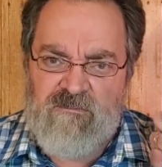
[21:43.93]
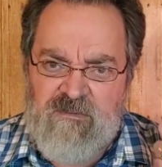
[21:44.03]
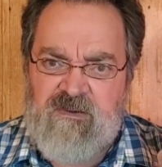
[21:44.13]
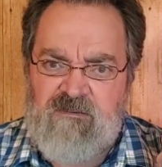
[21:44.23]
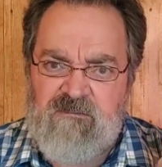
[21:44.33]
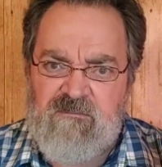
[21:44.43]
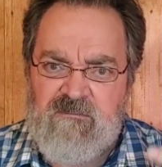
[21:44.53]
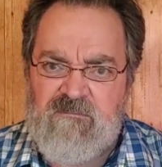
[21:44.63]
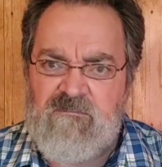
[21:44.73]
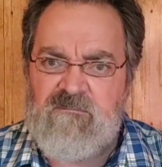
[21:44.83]
Right?
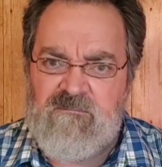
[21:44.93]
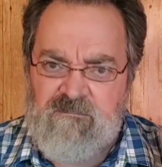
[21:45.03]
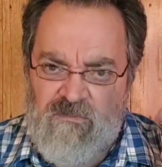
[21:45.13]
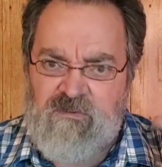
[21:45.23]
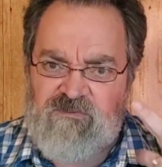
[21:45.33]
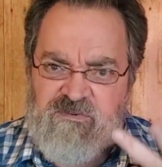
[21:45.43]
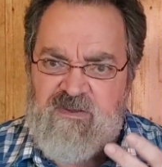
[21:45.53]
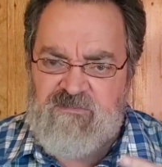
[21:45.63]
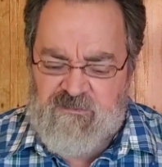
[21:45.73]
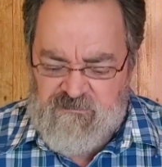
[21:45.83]
Lord and
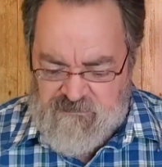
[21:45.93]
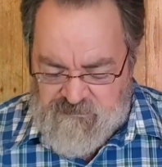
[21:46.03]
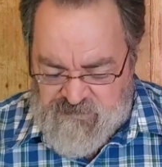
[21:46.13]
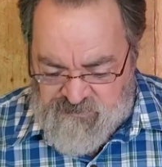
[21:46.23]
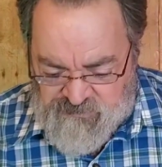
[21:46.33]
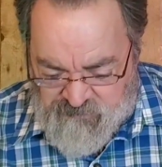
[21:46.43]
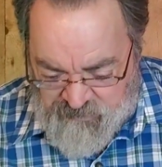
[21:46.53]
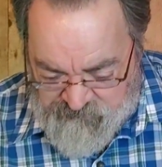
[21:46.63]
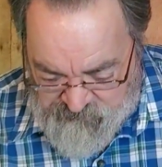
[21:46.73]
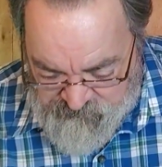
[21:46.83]
Savior, Jesus
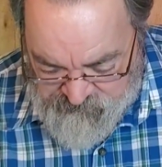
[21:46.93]
Christ.